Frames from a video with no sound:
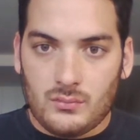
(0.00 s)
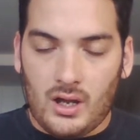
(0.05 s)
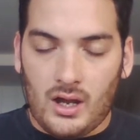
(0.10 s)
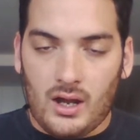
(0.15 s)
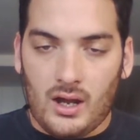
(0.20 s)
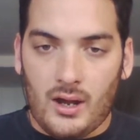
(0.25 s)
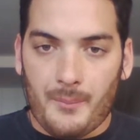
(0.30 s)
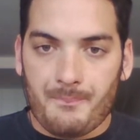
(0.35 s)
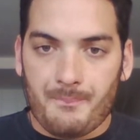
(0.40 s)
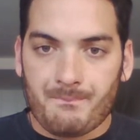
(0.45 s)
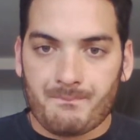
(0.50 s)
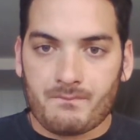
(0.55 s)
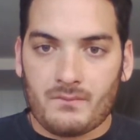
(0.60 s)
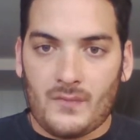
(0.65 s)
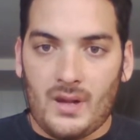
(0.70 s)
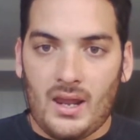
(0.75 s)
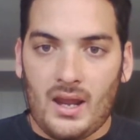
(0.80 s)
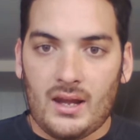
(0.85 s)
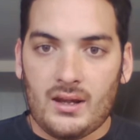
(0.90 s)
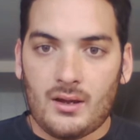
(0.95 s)
And
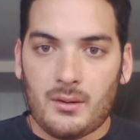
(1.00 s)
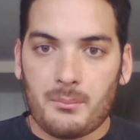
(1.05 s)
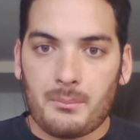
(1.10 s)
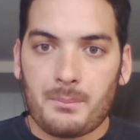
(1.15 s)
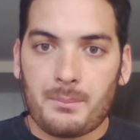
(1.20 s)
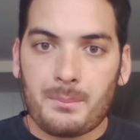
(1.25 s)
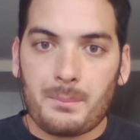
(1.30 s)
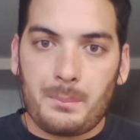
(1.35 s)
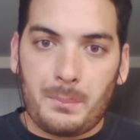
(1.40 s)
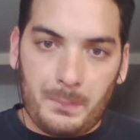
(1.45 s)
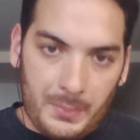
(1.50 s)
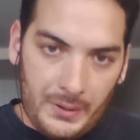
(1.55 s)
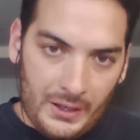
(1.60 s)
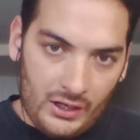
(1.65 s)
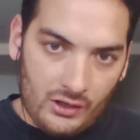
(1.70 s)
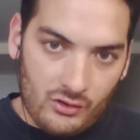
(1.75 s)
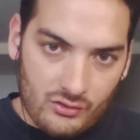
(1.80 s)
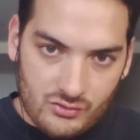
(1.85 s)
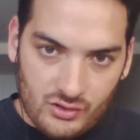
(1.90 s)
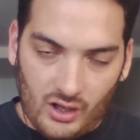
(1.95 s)

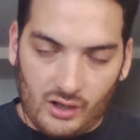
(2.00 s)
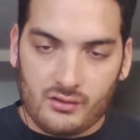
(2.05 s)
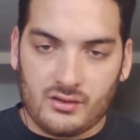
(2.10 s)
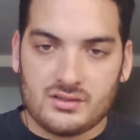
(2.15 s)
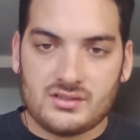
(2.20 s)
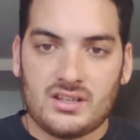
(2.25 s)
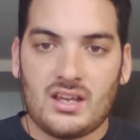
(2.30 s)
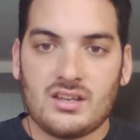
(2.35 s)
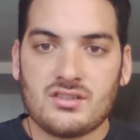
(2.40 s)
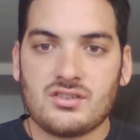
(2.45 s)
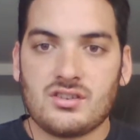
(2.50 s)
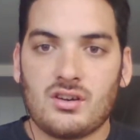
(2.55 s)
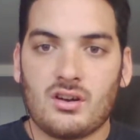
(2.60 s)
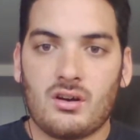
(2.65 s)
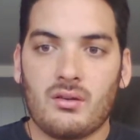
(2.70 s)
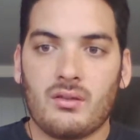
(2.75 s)
Peter Drucker says,